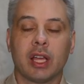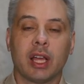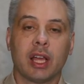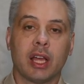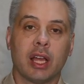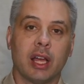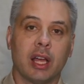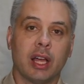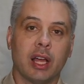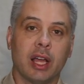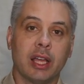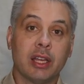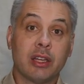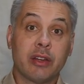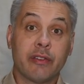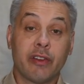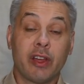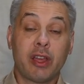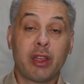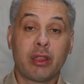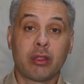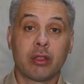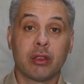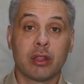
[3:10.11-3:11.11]

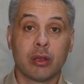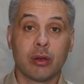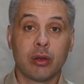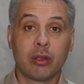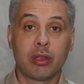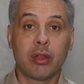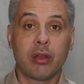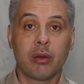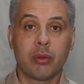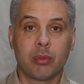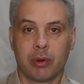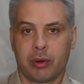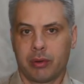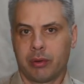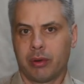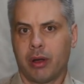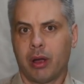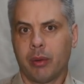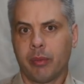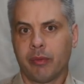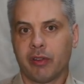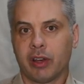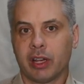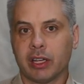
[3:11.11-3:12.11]
interface to the user. Well,
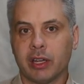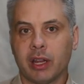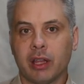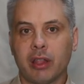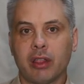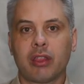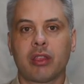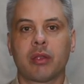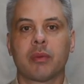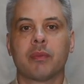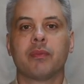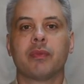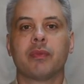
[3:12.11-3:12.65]
hopefully it does.